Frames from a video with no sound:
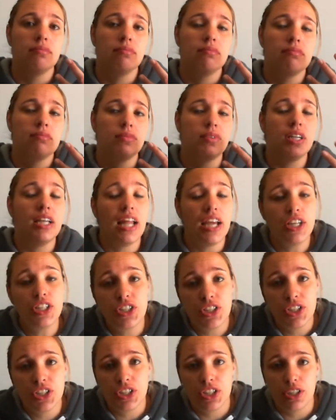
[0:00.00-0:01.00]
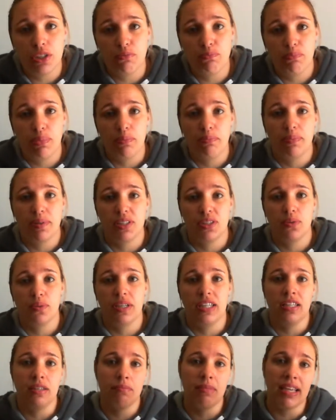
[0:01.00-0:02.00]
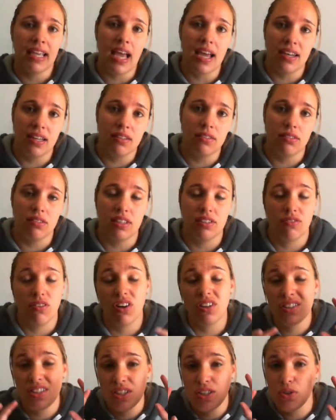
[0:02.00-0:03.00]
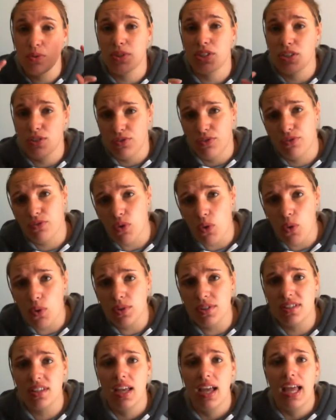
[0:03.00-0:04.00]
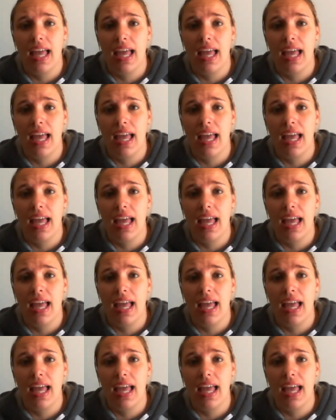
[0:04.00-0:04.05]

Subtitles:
relationship between mechanical advantage, which is force,